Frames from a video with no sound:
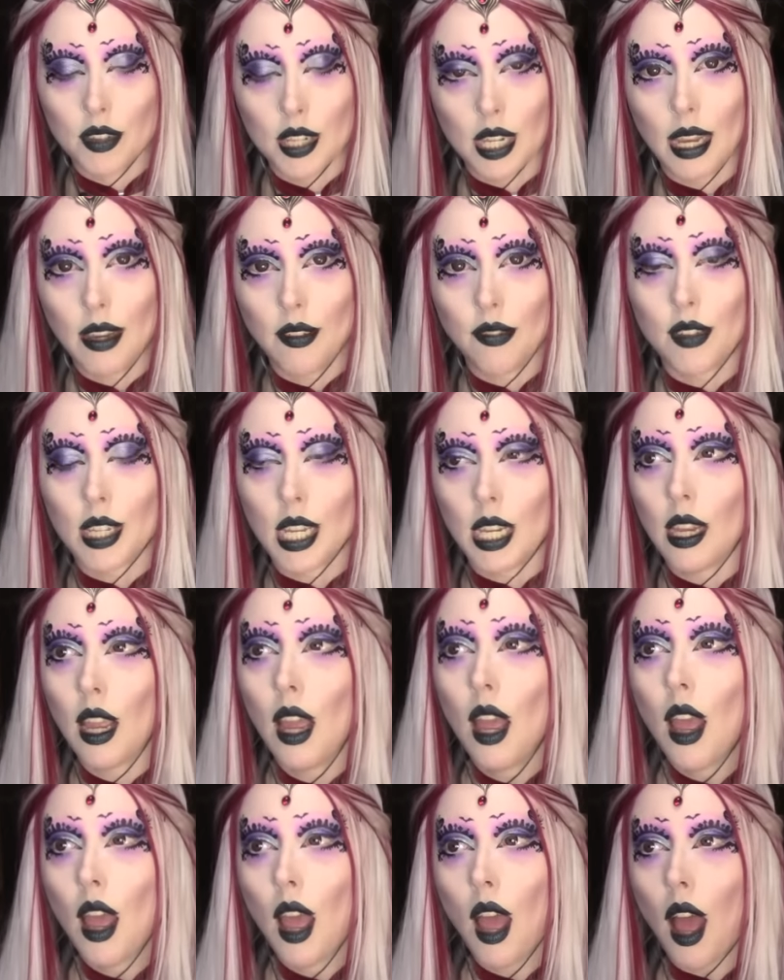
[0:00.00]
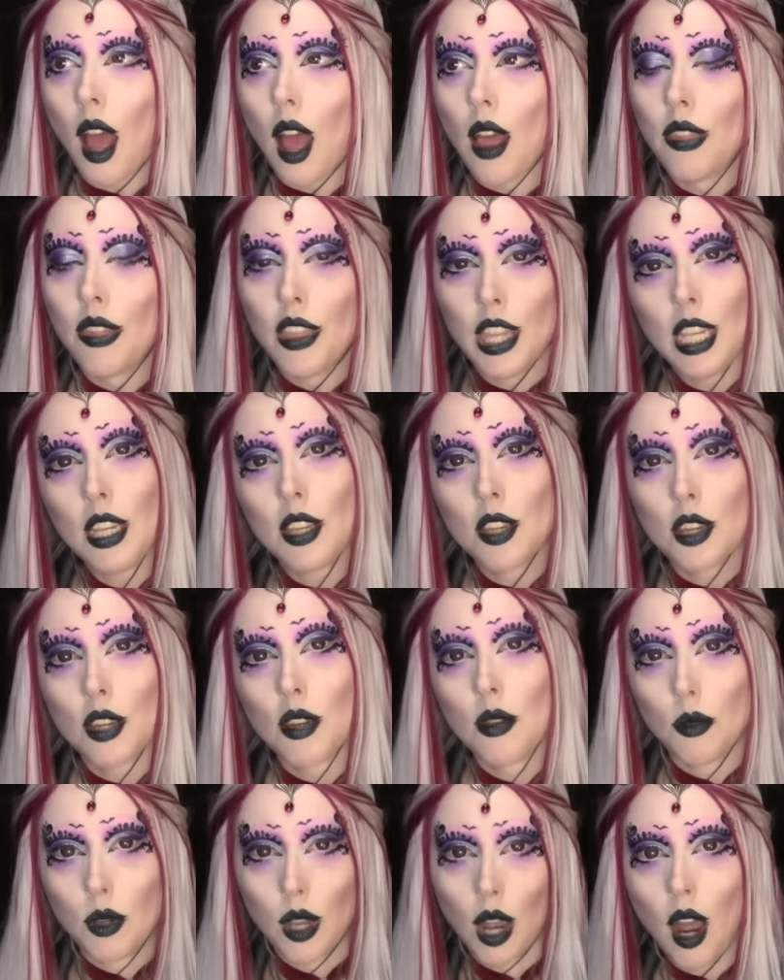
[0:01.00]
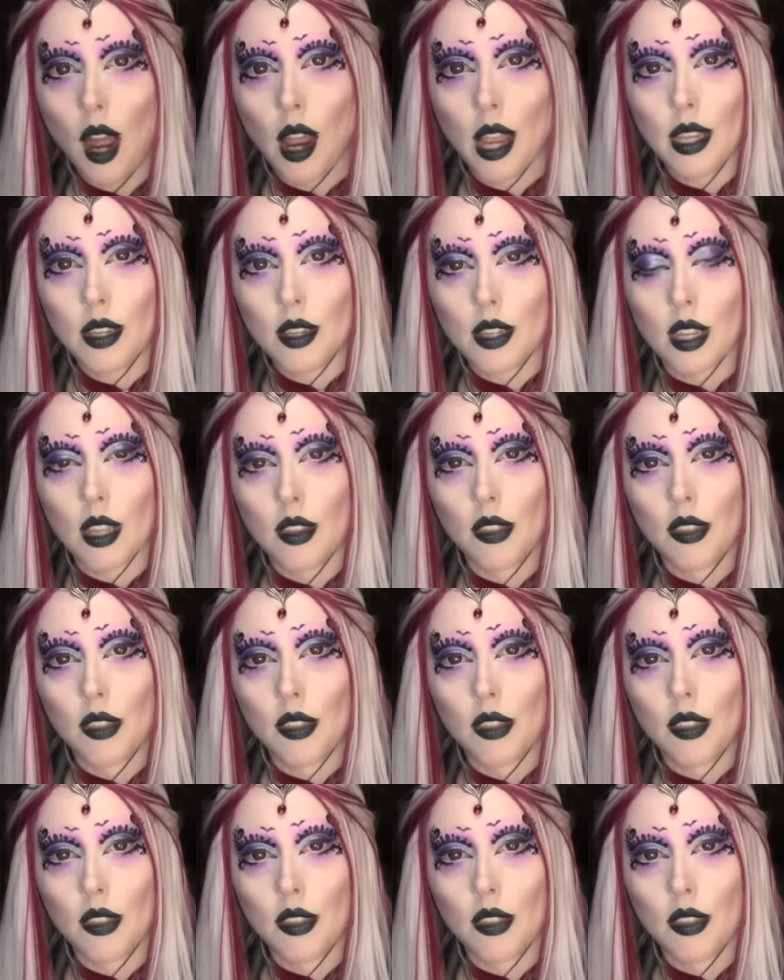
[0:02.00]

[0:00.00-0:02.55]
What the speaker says: safety. And these two guys,